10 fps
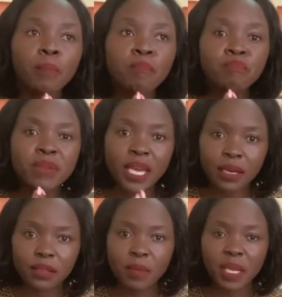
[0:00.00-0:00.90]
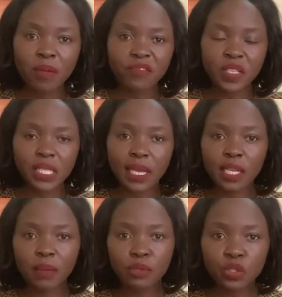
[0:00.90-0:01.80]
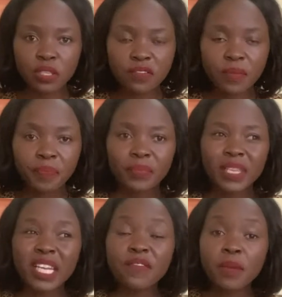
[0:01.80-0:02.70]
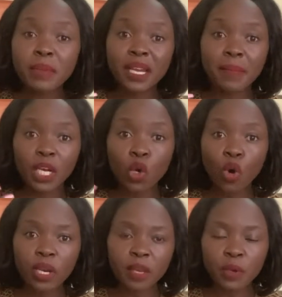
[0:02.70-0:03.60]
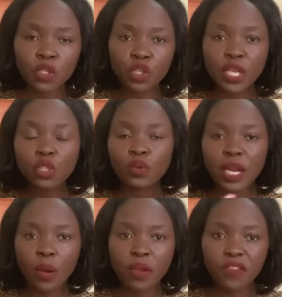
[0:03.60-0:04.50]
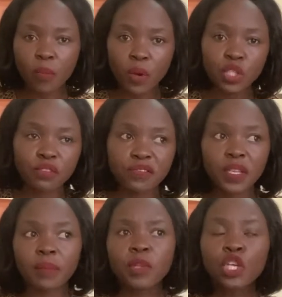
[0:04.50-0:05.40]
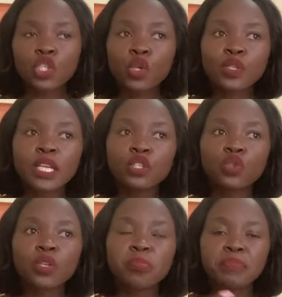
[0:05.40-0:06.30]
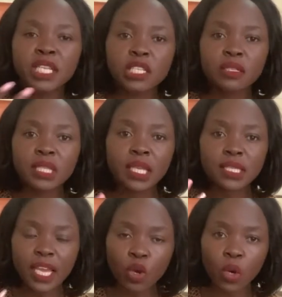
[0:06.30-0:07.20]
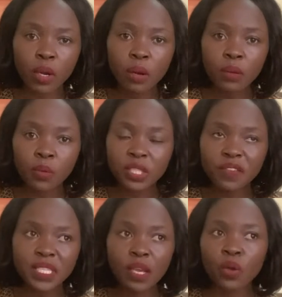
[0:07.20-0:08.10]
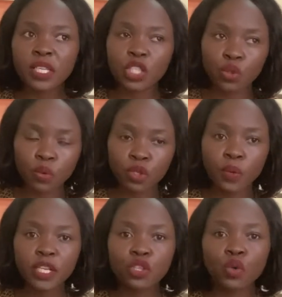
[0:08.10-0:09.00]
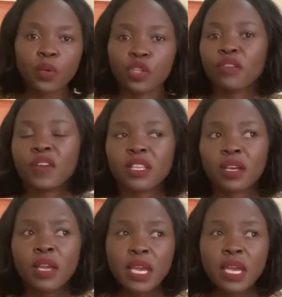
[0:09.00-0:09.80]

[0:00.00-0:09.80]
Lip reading: men, they become physically abusive, and even become alcoholic because you're trying to run away from what you feel. So you tend to repeat the cycle, whichever cycle that you went through with your father.